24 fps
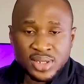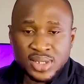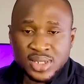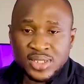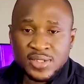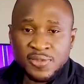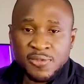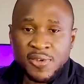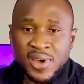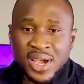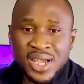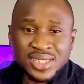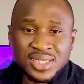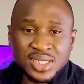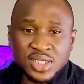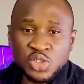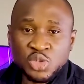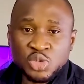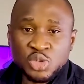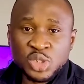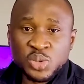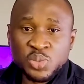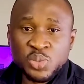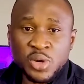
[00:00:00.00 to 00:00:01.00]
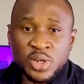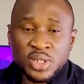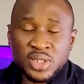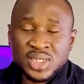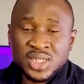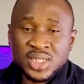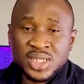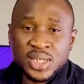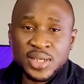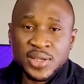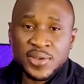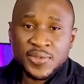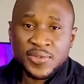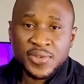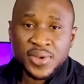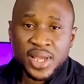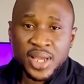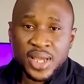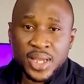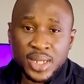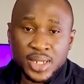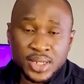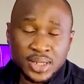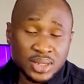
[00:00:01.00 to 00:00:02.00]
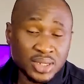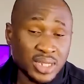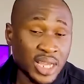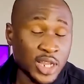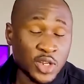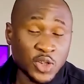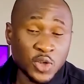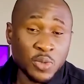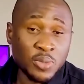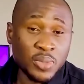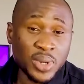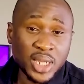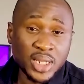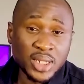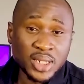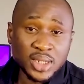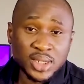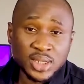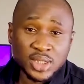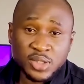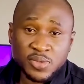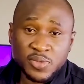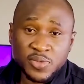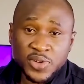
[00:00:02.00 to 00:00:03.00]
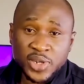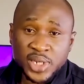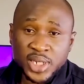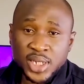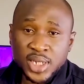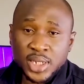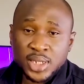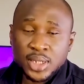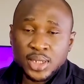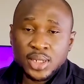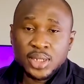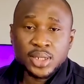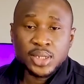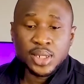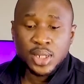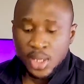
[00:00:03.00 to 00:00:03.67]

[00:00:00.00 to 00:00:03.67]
It's fast, it's responsive, and I don't mind it, to be very candid.